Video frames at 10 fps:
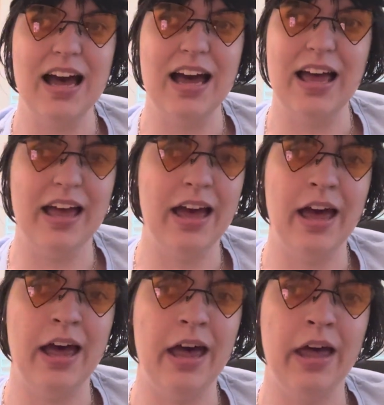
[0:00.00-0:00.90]

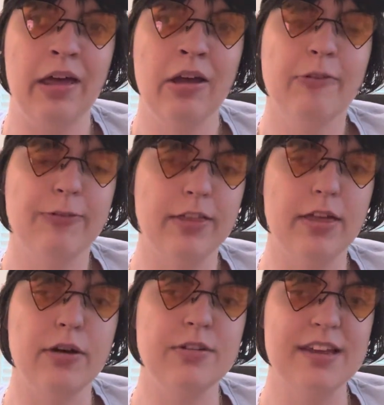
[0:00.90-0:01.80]
Uh, for
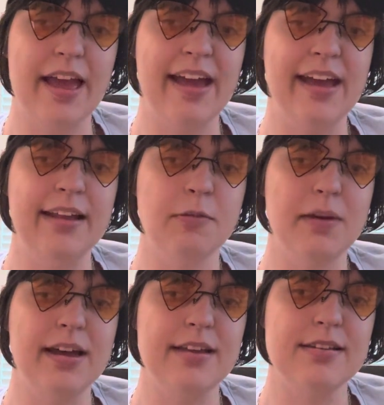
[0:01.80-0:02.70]
those saying it's
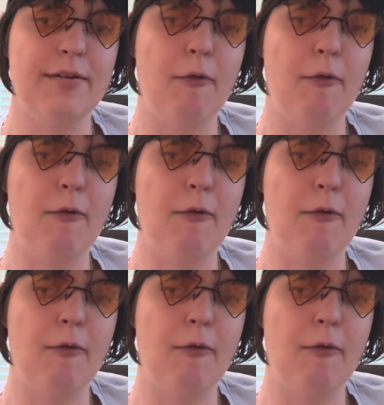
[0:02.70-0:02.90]
because of